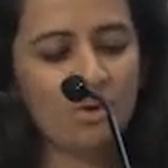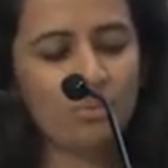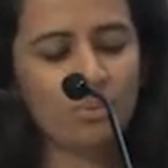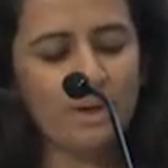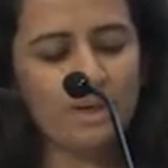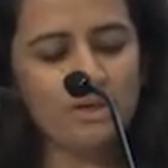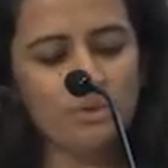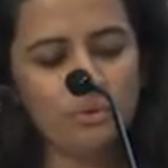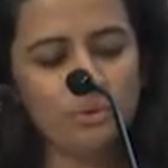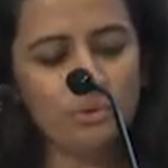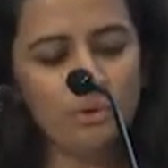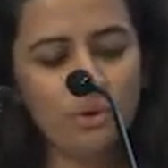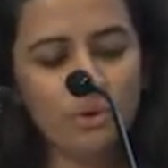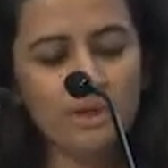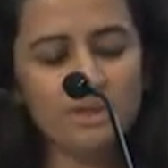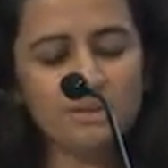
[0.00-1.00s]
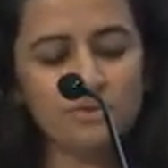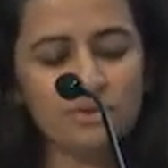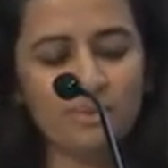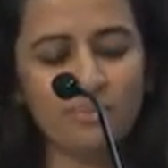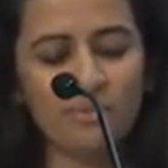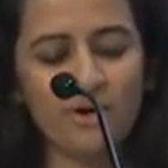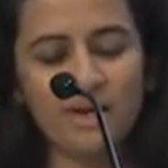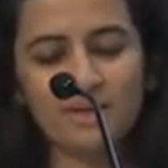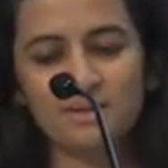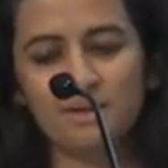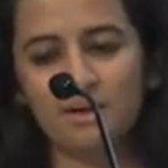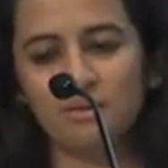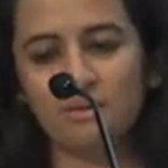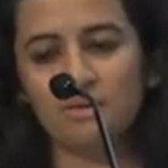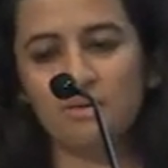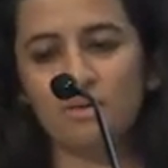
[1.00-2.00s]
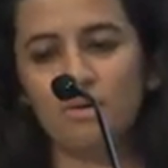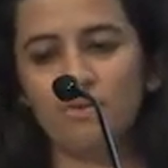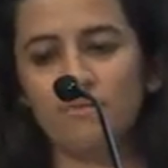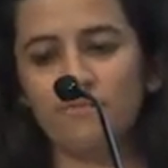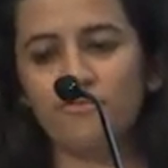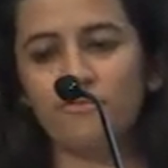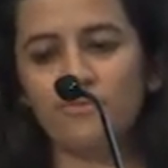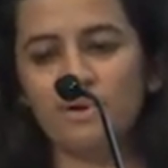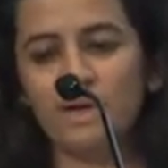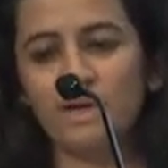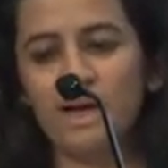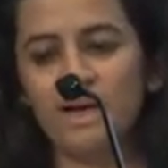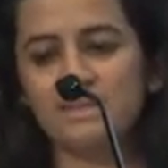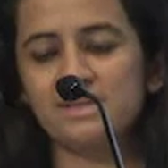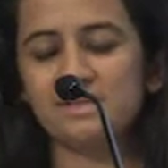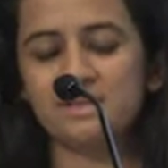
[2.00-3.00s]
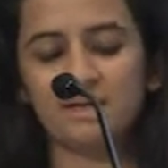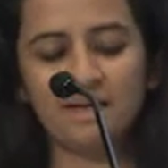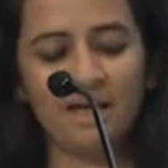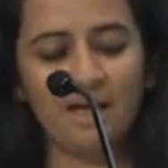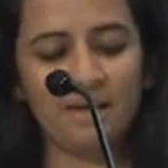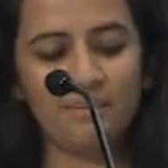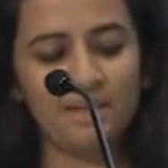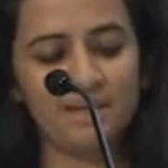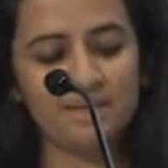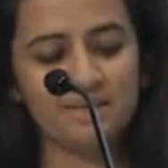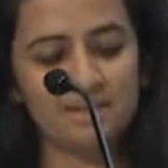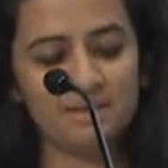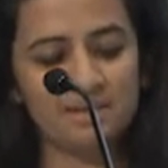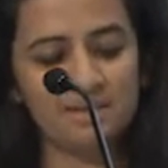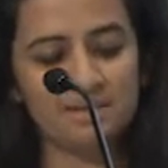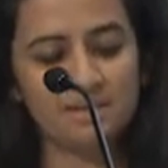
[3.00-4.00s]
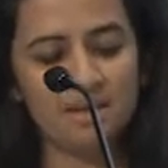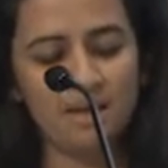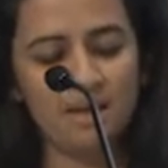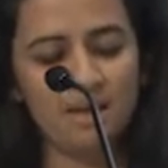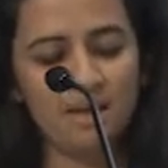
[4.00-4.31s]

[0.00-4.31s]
When you look into the breakdown of assets and liabilities,